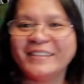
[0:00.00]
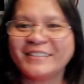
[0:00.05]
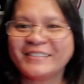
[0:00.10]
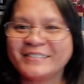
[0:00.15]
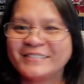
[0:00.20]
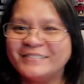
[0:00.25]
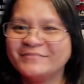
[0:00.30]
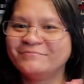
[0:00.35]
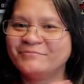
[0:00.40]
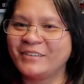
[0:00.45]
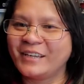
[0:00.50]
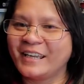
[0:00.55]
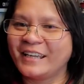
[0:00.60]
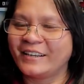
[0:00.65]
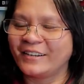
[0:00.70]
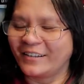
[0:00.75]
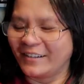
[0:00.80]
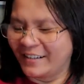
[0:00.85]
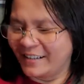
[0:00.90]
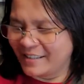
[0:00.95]
to bring
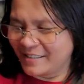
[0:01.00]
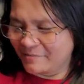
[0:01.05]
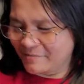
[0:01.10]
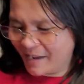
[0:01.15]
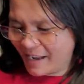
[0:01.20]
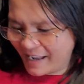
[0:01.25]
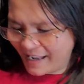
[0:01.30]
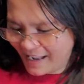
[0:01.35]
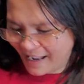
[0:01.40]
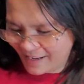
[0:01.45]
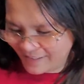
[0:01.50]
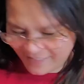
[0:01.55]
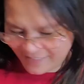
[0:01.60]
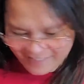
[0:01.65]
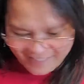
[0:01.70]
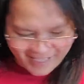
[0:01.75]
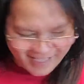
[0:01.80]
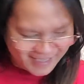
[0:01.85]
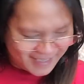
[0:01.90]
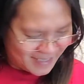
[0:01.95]
her in my house.